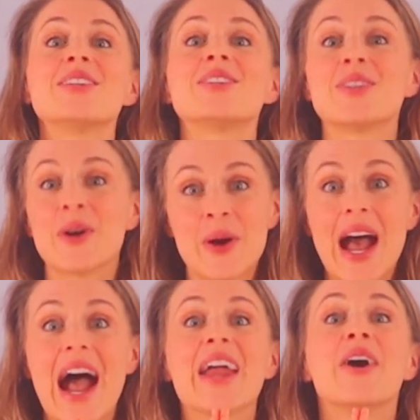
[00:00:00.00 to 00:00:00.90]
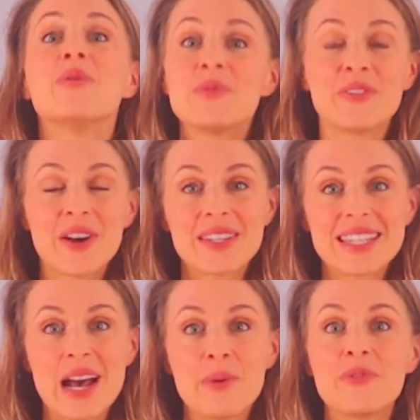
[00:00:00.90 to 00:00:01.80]
So I hope you found
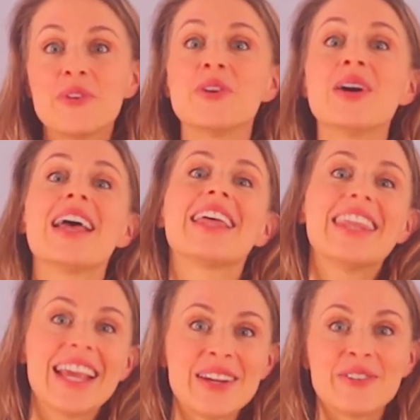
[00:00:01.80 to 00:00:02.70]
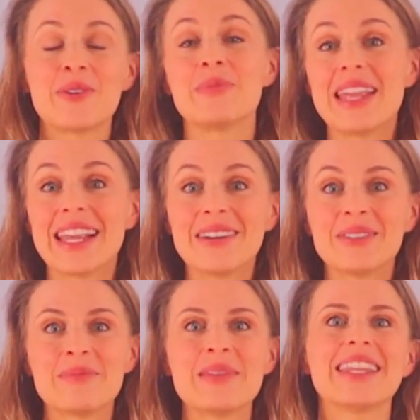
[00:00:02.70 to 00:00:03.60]
this helpful. Thank you for being here
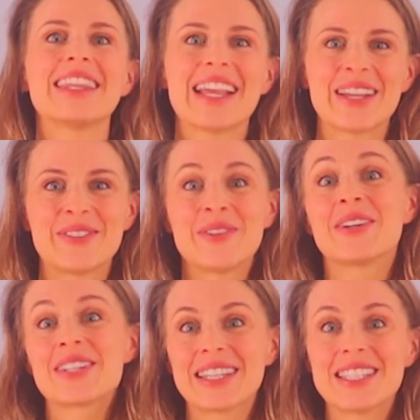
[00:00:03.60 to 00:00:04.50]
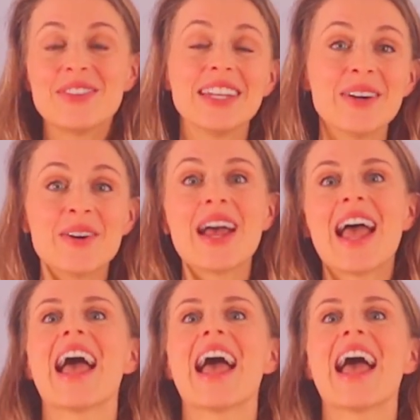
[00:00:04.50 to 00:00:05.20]
with me. Thank you for watching this video.